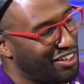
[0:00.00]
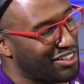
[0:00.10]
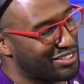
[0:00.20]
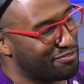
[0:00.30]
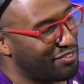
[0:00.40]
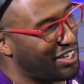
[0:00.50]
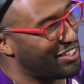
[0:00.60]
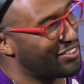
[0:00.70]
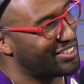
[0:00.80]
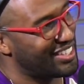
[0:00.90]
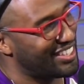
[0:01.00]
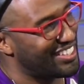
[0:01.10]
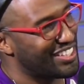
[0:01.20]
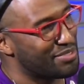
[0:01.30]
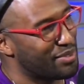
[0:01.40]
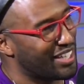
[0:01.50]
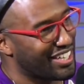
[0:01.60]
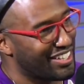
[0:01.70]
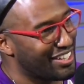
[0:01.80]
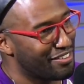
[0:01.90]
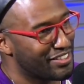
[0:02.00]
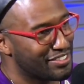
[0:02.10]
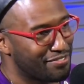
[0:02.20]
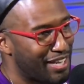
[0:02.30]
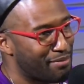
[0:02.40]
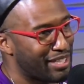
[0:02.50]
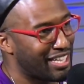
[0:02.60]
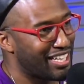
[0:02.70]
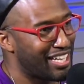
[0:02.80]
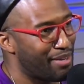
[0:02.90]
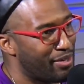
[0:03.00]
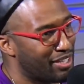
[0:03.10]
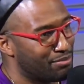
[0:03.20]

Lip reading: awesome father and husband. Like, I love his family dynamic.